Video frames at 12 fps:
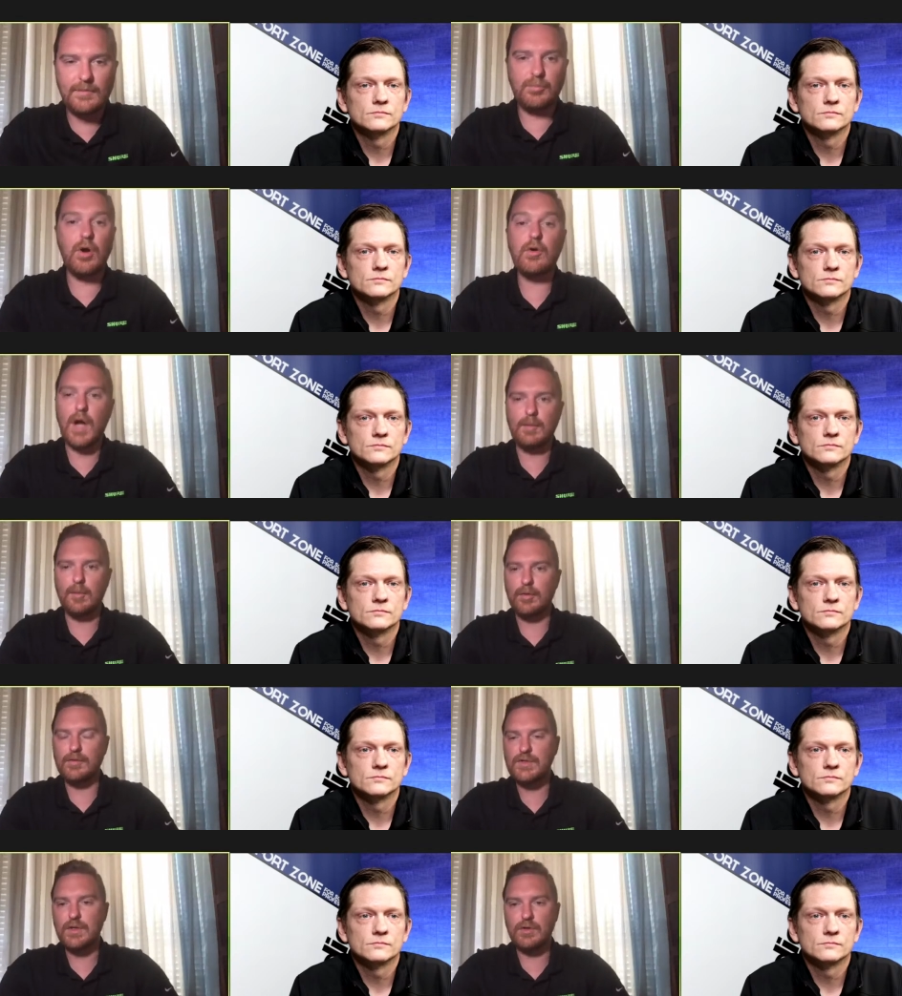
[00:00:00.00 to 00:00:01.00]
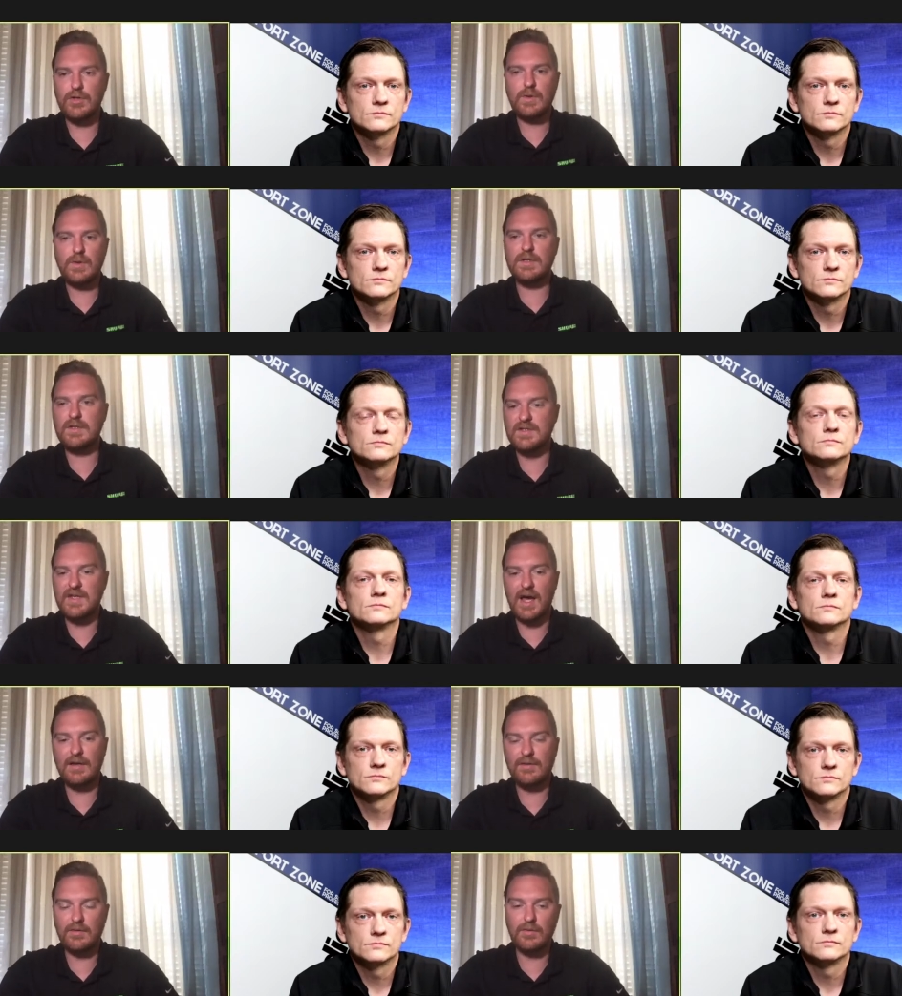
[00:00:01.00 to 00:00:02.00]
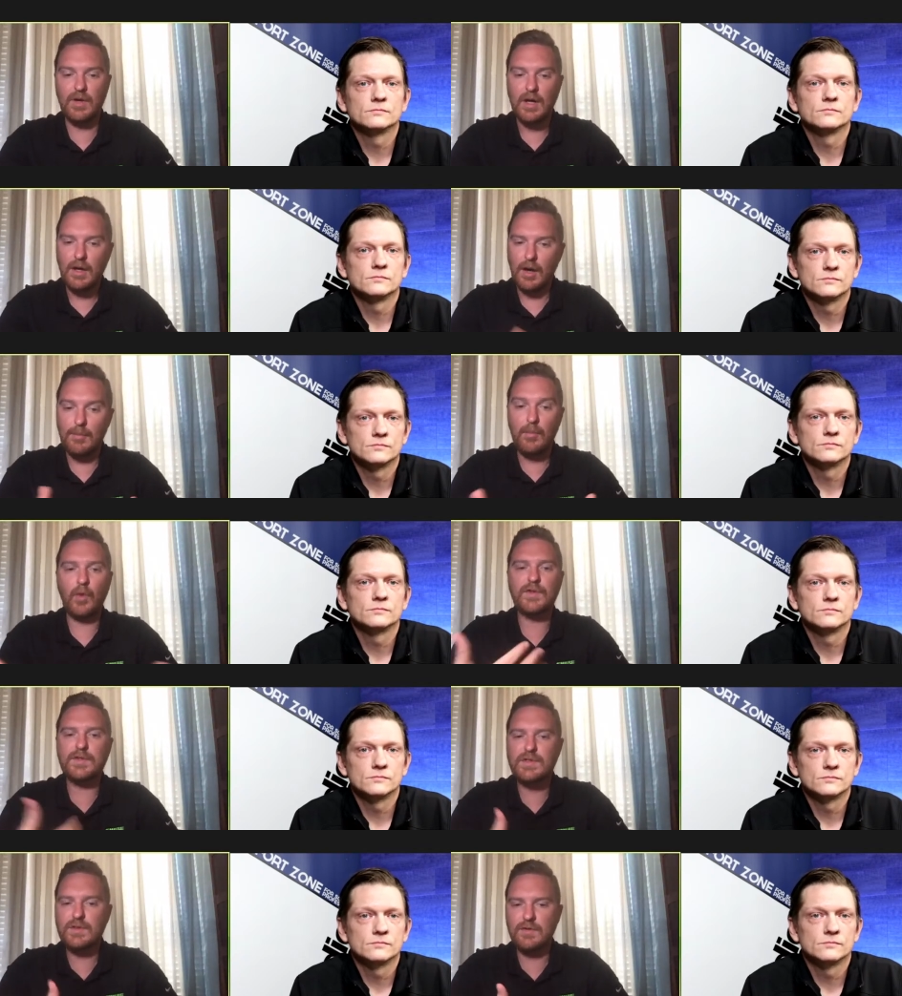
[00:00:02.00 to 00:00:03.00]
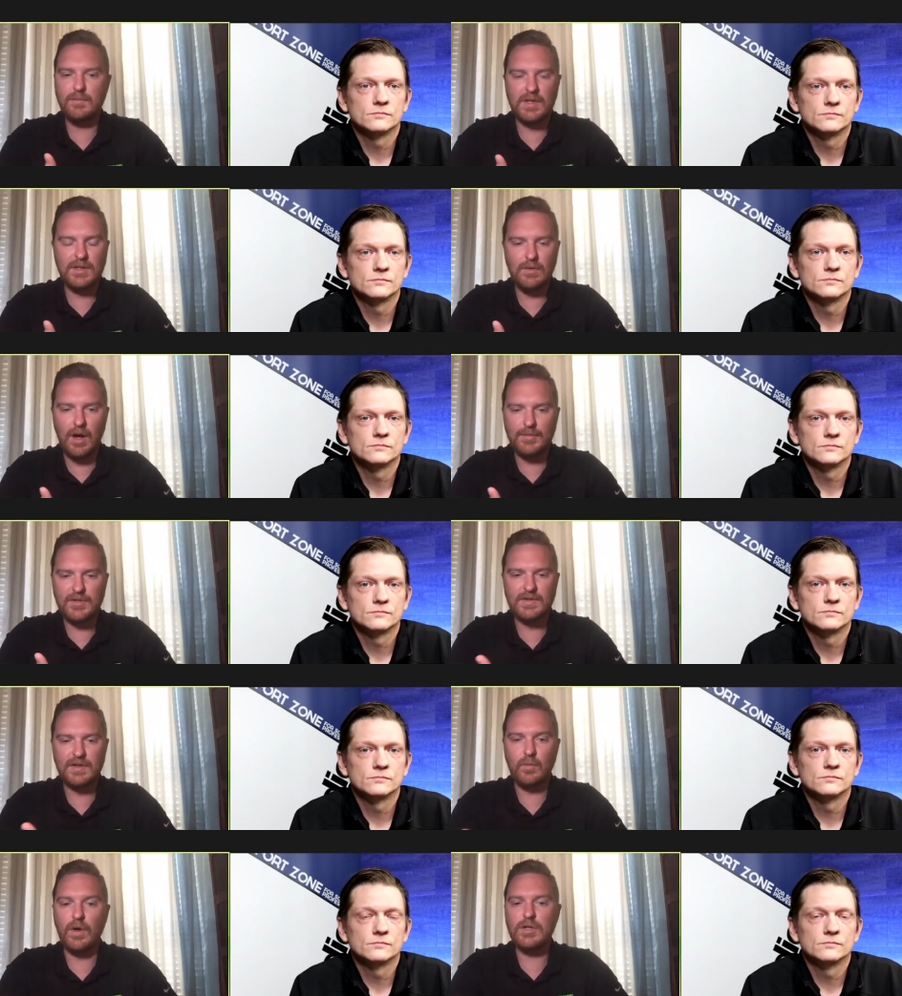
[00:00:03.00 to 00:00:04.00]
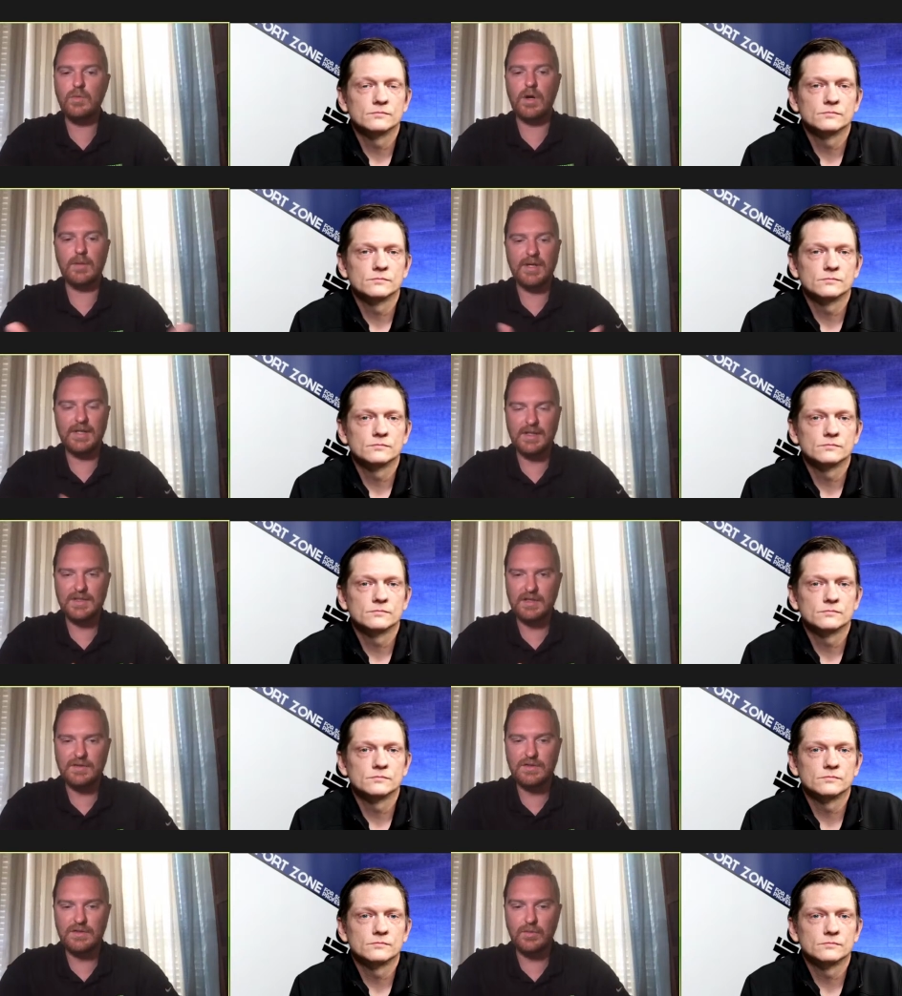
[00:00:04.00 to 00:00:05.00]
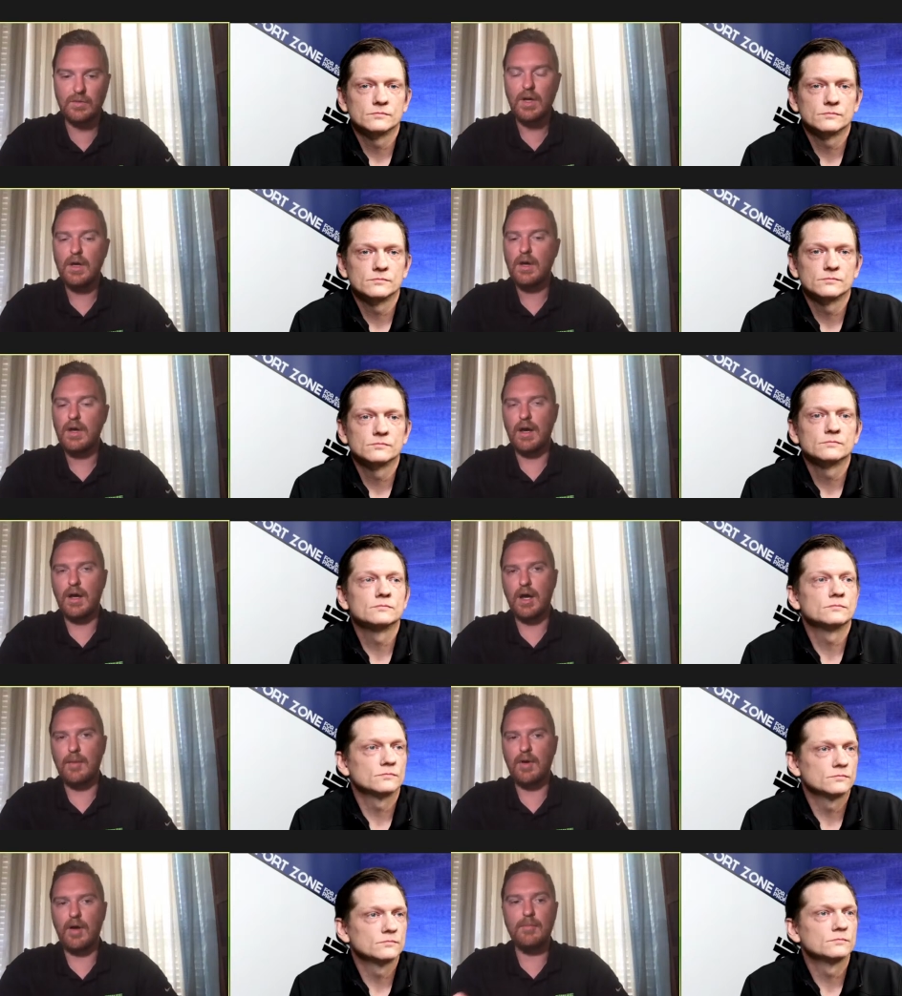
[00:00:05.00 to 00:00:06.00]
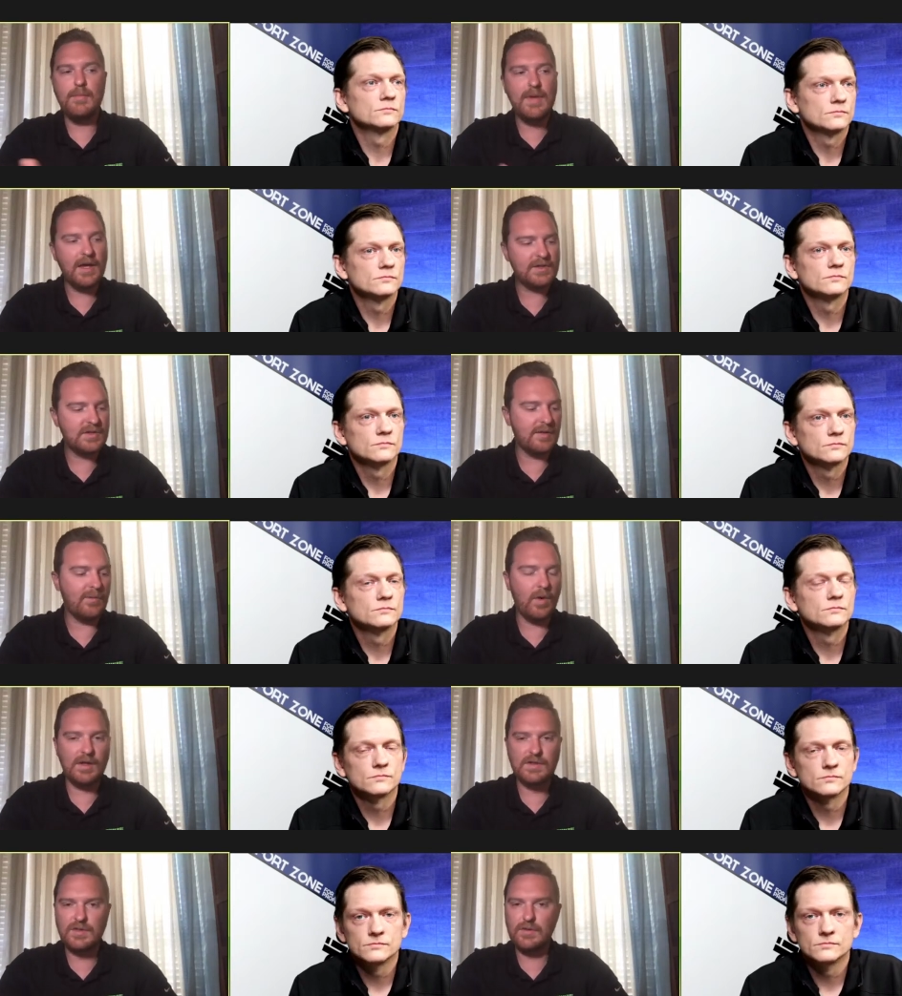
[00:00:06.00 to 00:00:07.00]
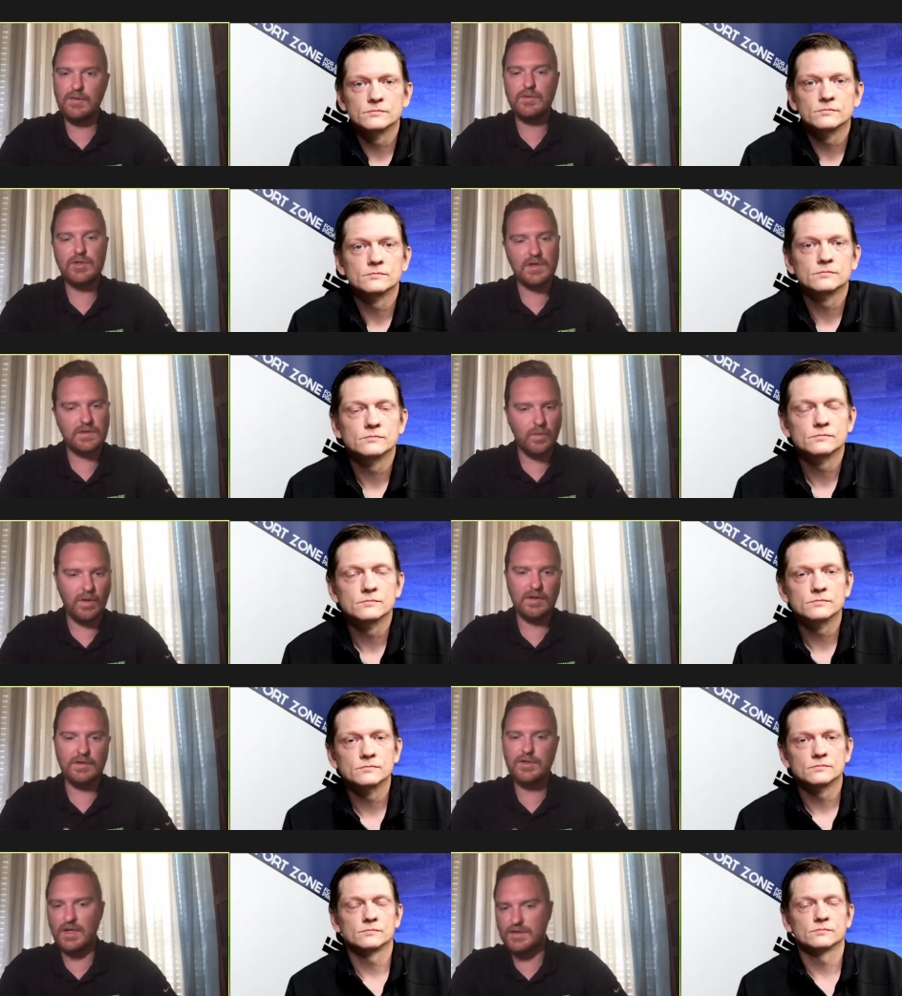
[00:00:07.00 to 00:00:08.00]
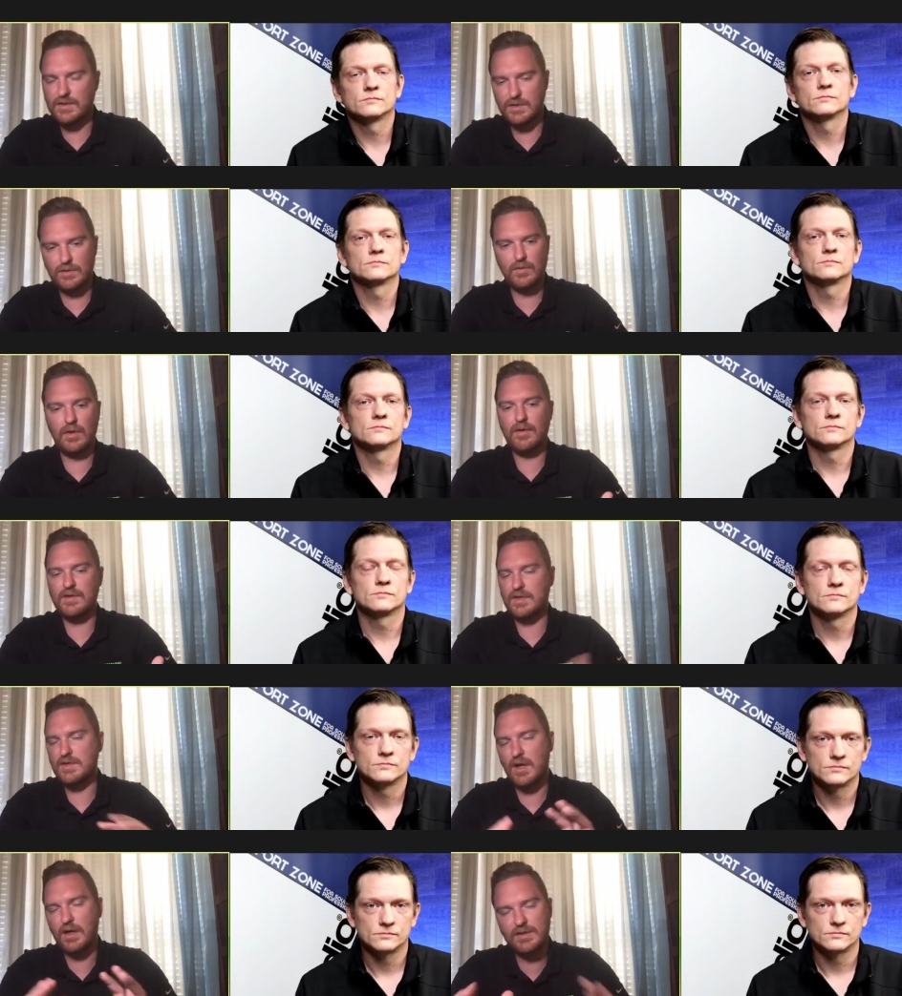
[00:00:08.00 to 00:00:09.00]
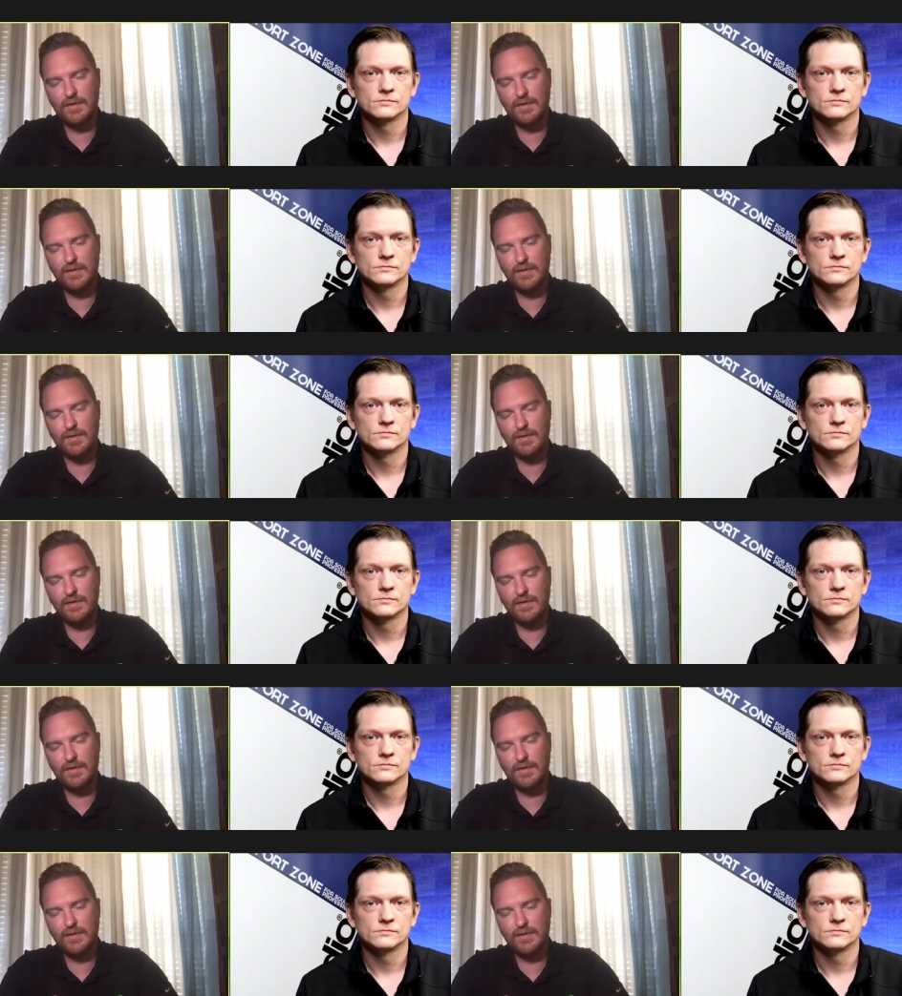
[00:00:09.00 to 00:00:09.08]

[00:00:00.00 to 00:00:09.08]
Speaker 1: programmable. So you can decide through a multitude of menu options on what you want to be listening to um, a mix of one and two, just one, just two. Uh, there's a tons of